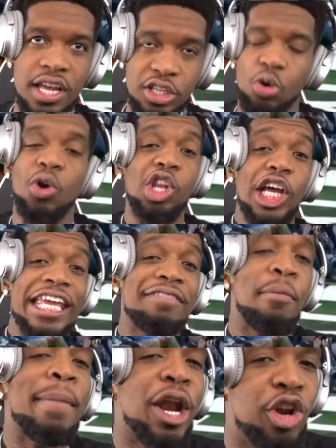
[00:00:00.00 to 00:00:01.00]
It's going to look
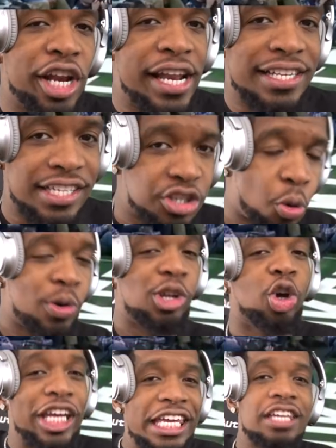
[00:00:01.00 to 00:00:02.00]
even better than this. It's going to
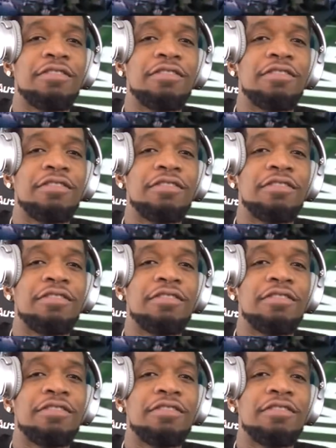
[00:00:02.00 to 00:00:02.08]
look